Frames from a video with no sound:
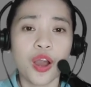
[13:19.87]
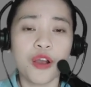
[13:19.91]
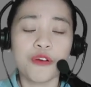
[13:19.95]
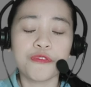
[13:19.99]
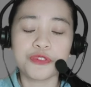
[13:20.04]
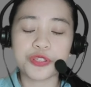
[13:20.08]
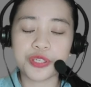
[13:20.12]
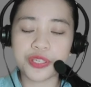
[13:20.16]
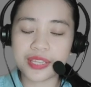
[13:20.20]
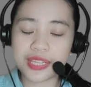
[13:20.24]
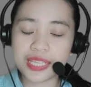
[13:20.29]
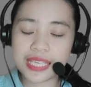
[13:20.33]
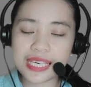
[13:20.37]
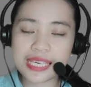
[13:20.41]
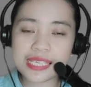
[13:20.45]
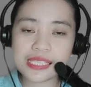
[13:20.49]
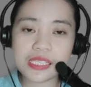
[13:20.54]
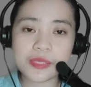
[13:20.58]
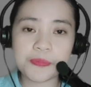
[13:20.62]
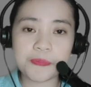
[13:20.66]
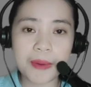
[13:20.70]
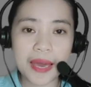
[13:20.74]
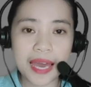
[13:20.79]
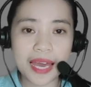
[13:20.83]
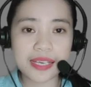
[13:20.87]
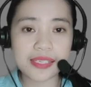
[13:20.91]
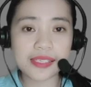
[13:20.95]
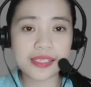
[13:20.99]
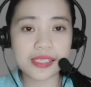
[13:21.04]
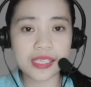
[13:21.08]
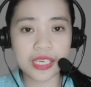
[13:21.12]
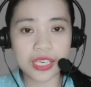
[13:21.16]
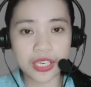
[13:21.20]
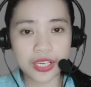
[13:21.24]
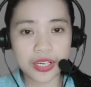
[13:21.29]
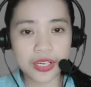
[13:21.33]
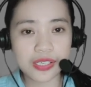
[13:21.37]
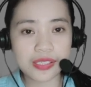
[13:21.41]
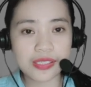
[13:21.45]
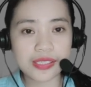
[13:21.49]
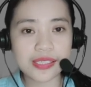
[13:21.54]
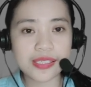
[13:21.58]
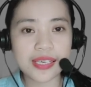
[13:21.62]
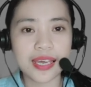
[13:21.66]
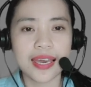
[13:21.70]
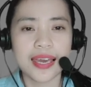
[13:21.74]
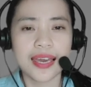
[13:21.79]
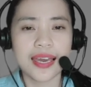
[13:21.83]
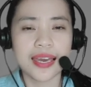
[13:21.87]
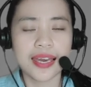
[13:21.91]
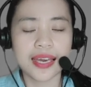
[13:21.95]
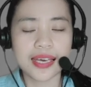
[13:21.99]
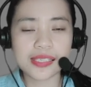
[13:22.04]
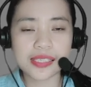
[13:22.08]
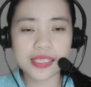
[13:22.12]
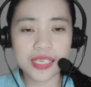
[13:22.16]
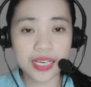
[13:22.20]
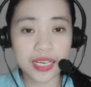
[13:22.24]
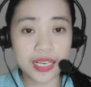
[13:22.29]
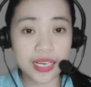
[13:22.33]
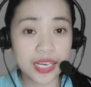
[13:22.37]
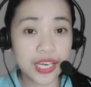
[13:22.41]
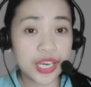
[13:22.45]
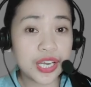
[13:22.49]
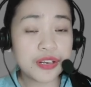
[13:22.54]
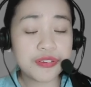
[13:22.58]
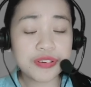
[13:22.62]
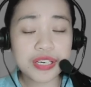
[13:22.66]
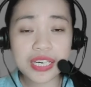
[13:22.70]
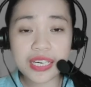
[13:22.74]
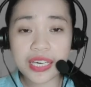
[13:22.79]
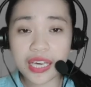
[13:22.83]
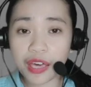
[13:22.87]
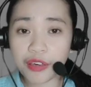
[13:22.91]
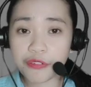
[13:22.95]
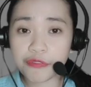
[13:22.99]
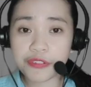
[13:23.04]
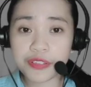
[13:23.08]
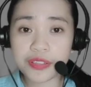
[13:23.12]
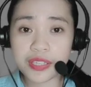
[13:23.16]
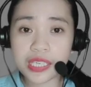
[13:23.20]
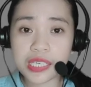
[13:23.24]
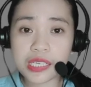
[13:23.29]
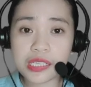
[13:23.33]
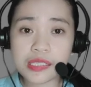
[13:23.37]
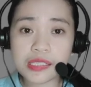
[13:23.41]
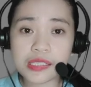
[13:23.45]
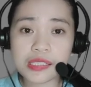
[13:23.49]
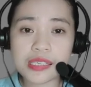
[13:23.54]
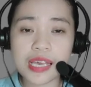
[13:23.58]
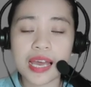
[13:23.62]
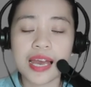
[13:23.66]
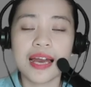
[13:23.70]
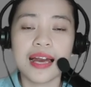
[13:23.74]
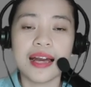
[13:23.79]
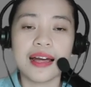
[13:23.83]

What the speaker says: for these past years is a glaring evidence